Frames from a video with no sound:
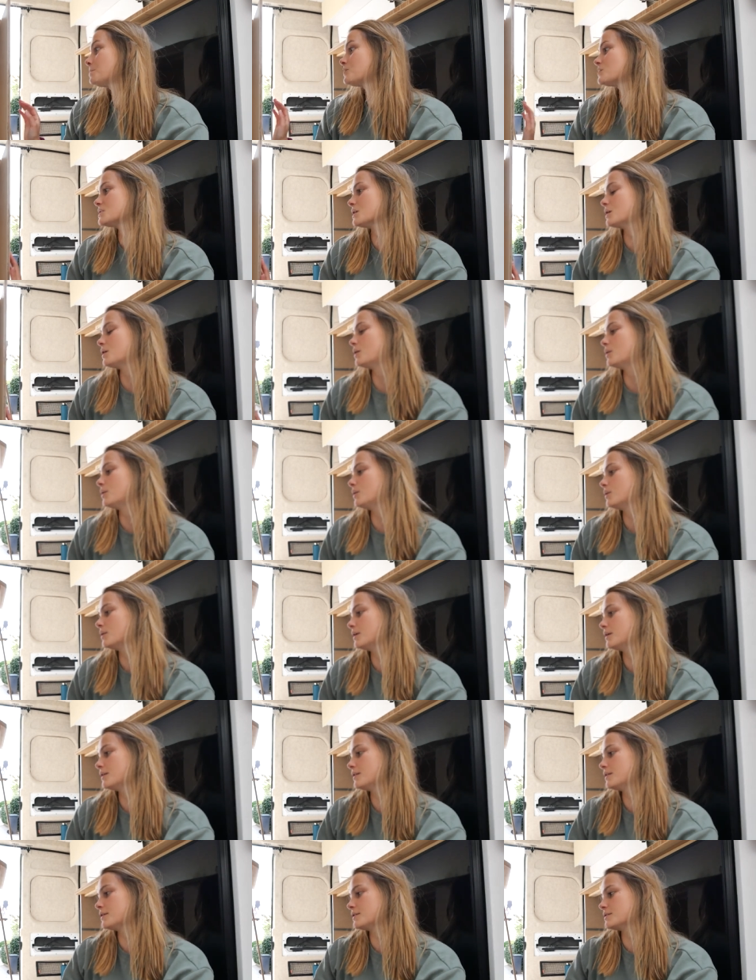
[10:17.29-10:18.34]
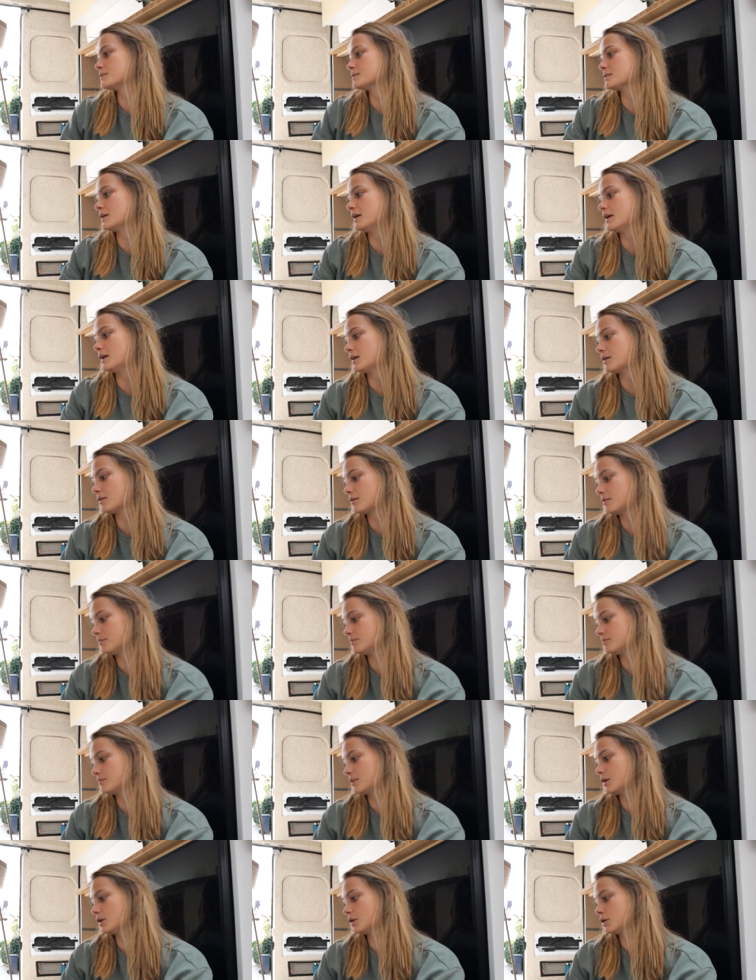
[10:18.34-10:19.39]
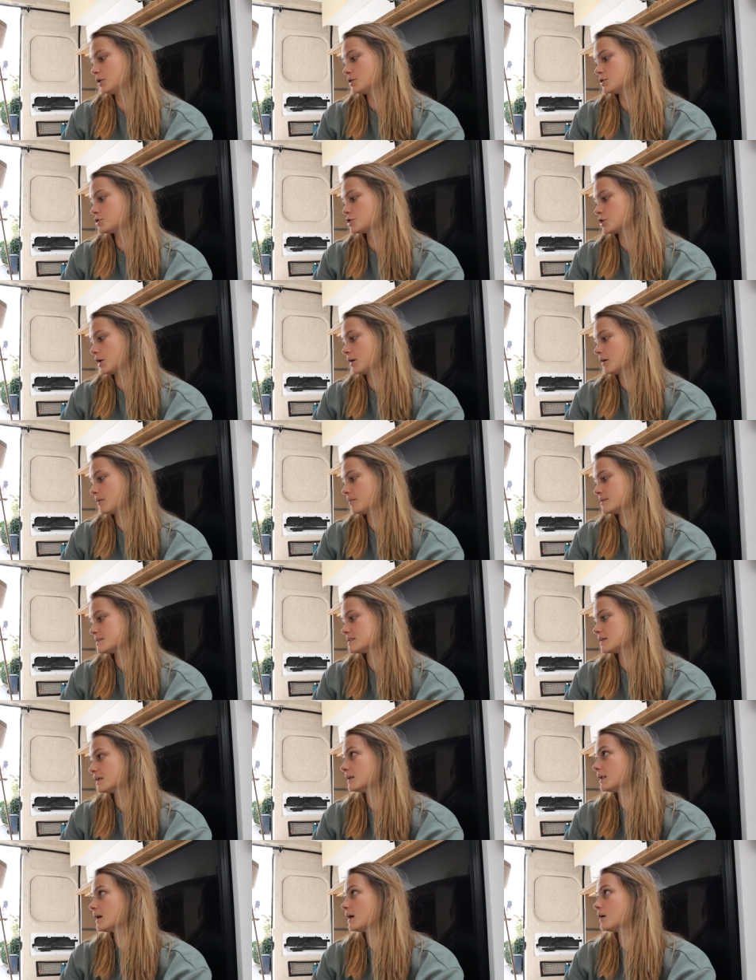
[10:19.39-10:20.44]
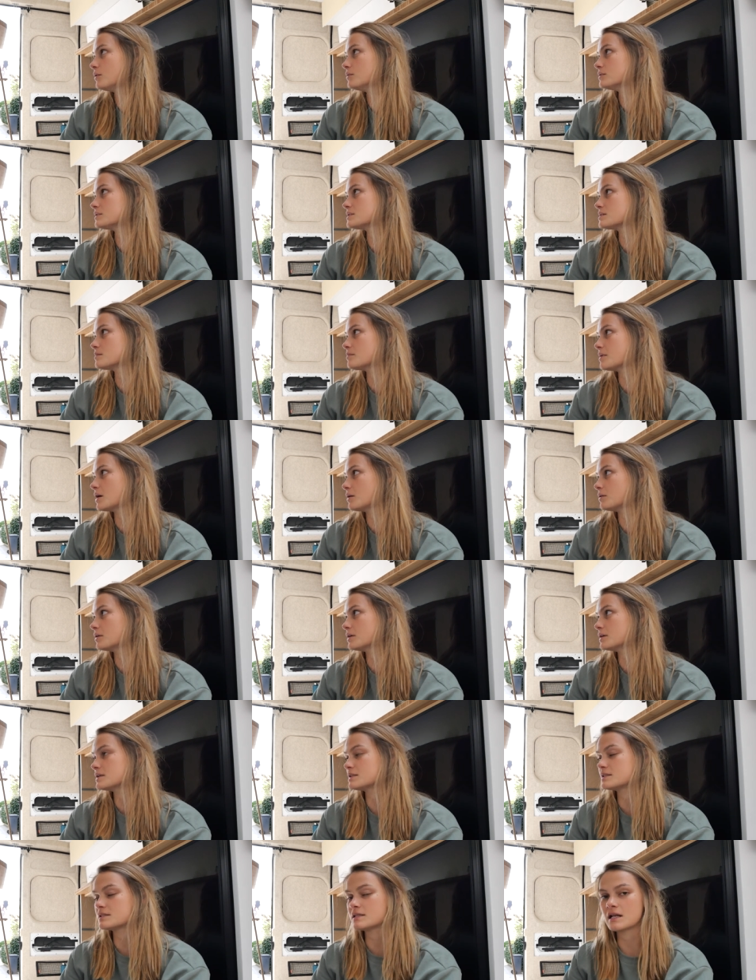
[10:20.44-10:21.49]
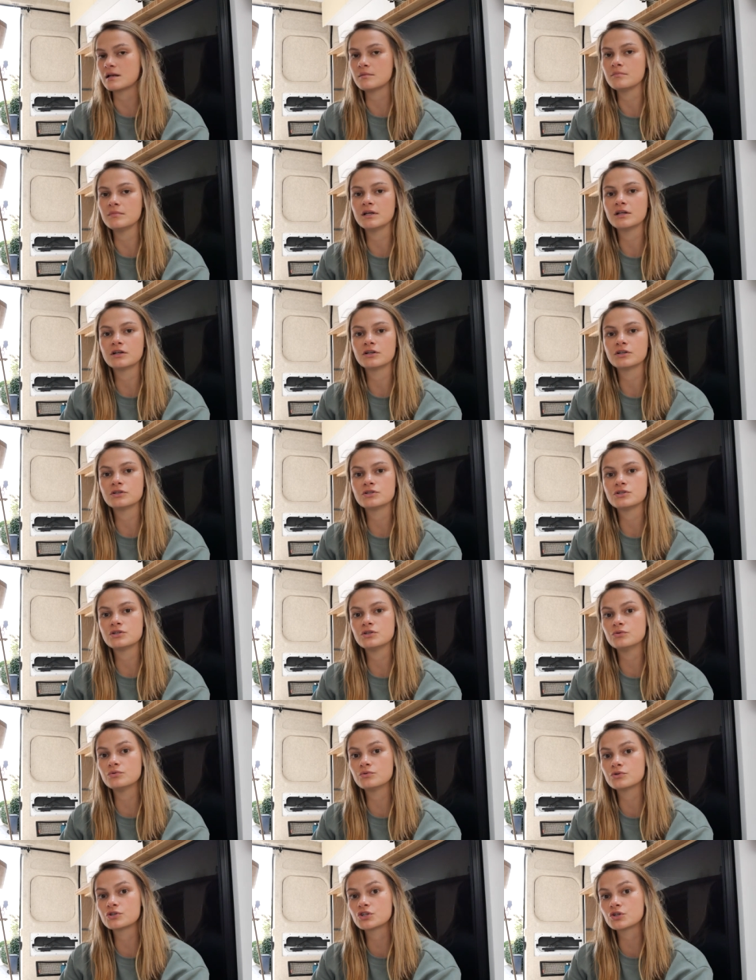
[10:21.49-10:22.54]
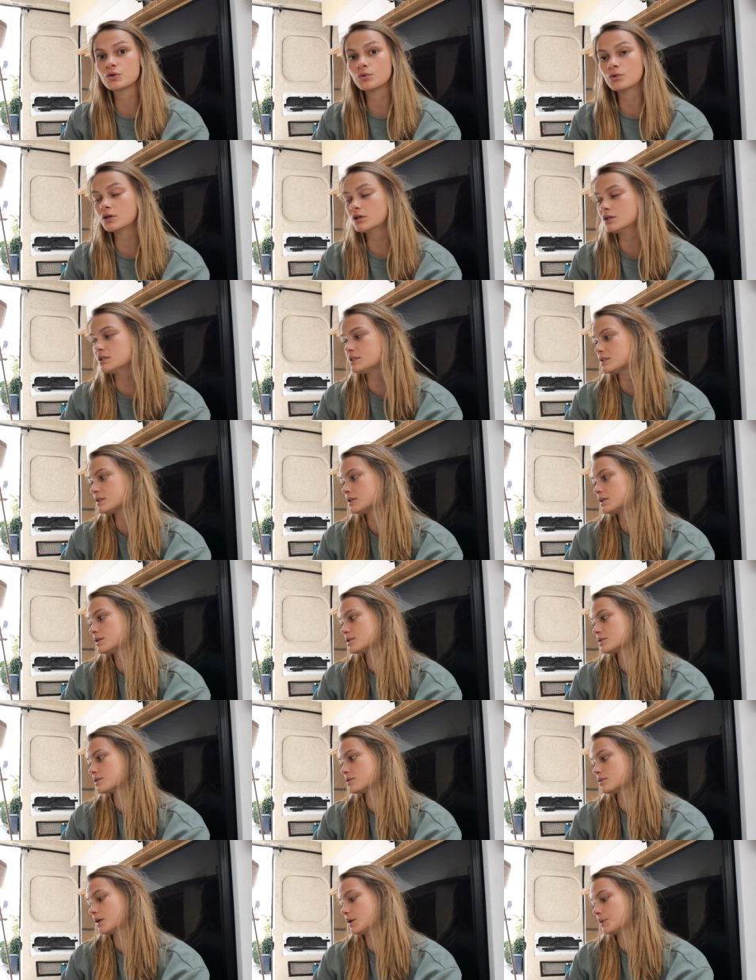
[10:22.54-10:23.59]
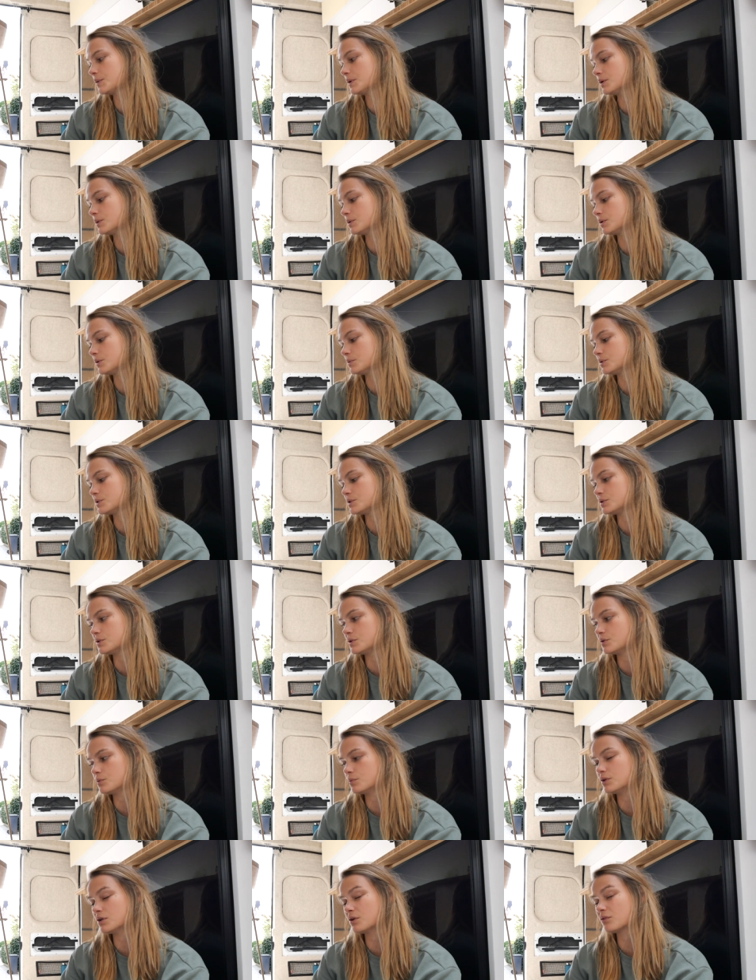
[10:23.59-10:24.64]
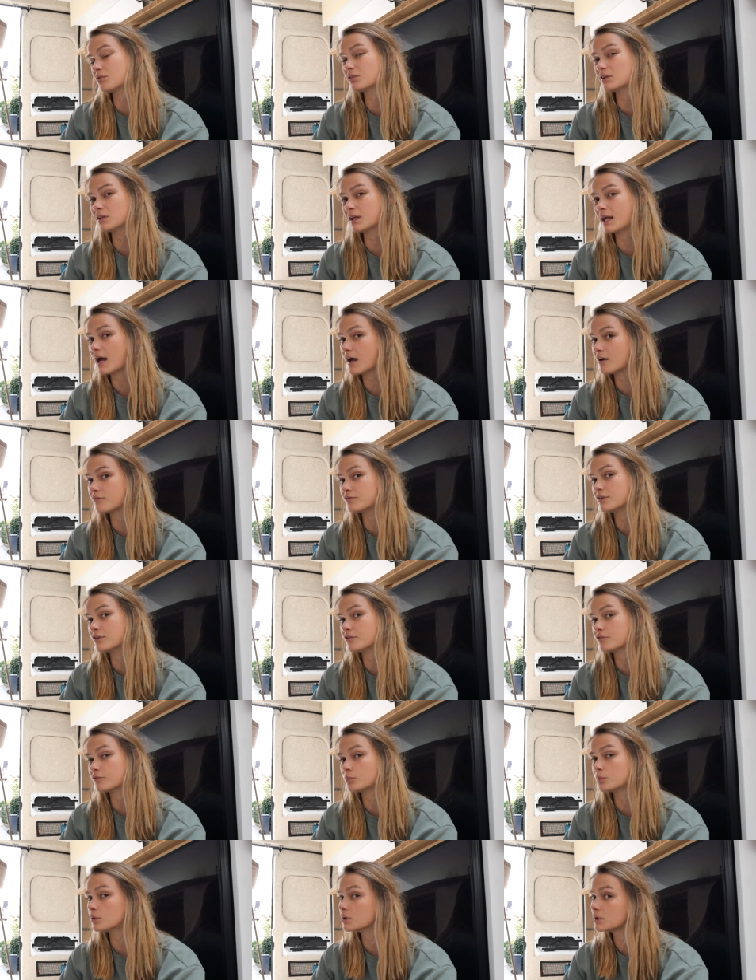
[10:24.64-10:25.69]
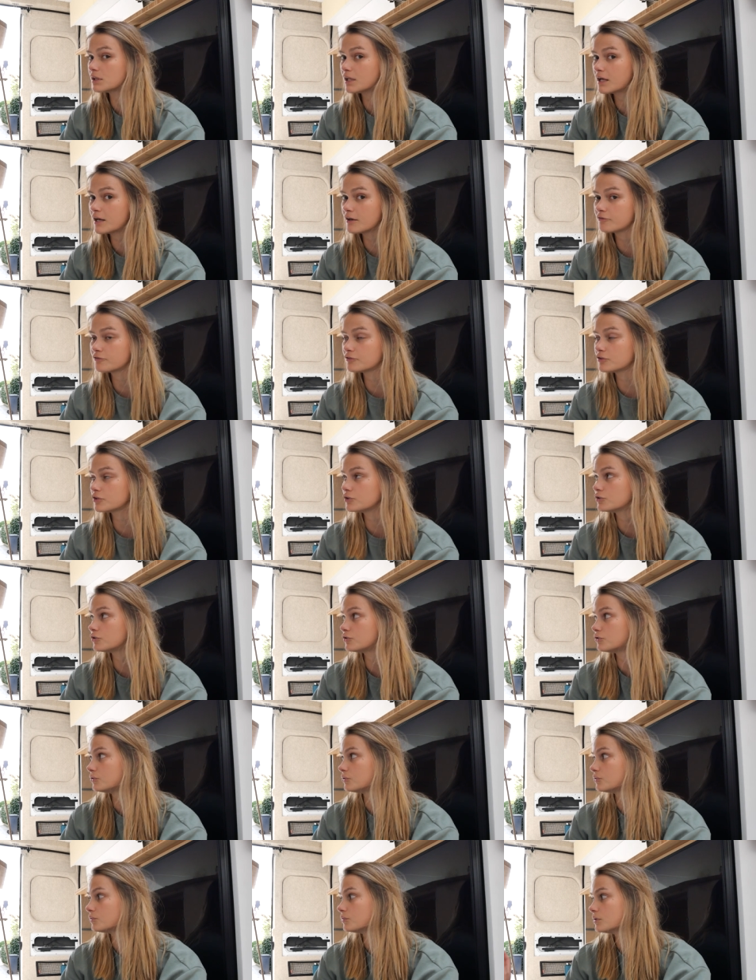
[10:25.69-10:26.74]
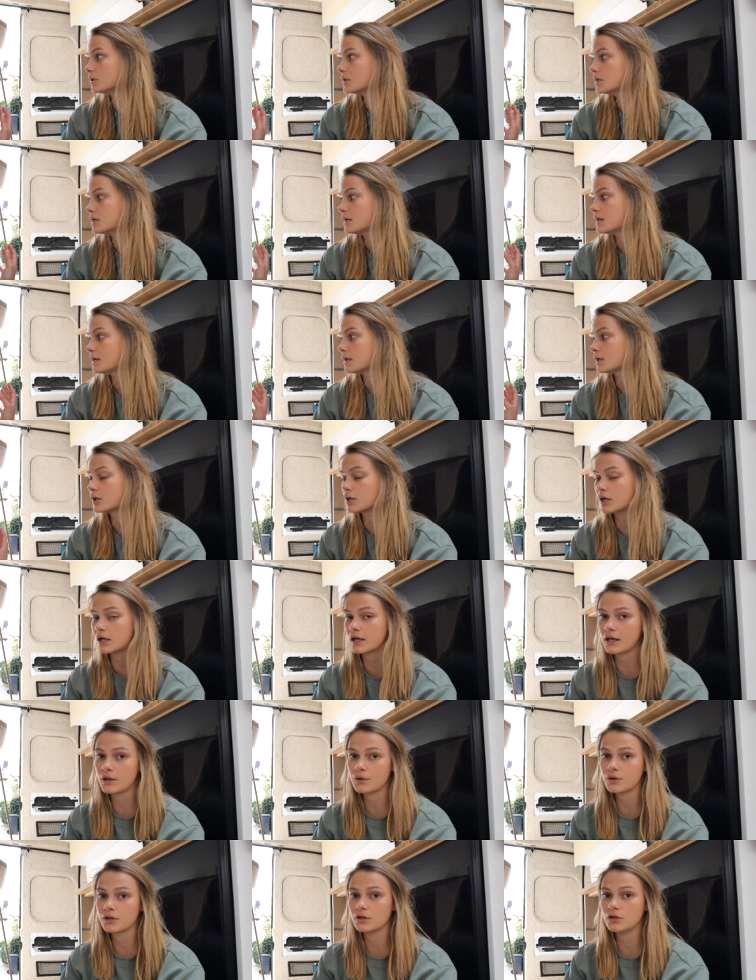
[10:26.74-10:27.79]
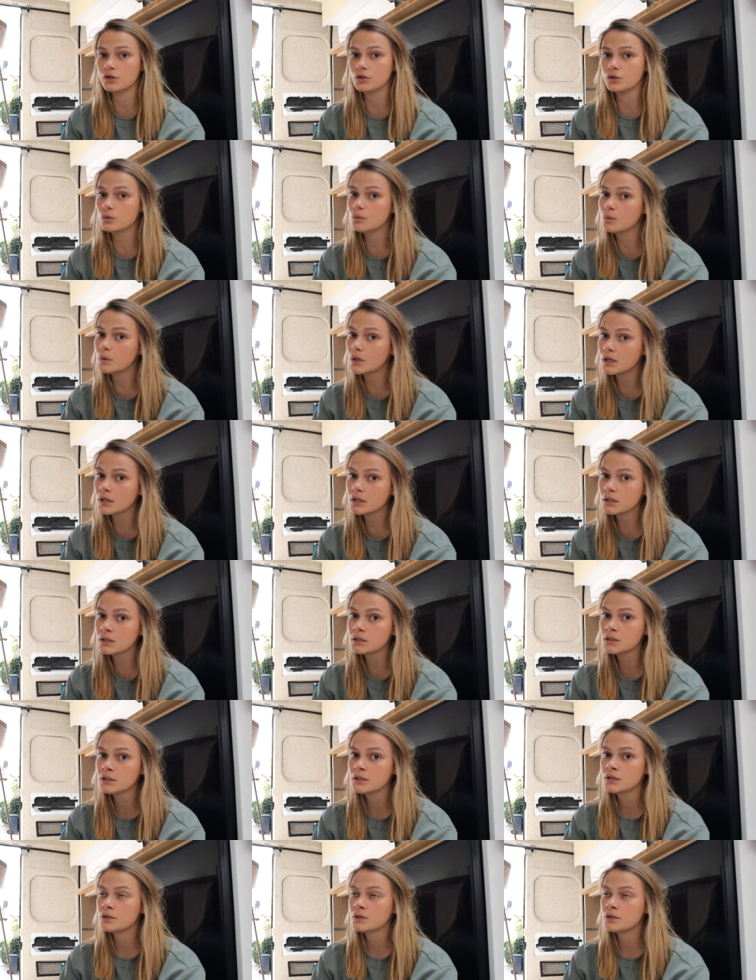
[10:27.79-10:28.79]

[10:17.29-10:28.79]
So there's like a good chunk missing now. It's about a centimeter too short. So now we don't know what to do. We don't really have enough wood left to cut out a new one.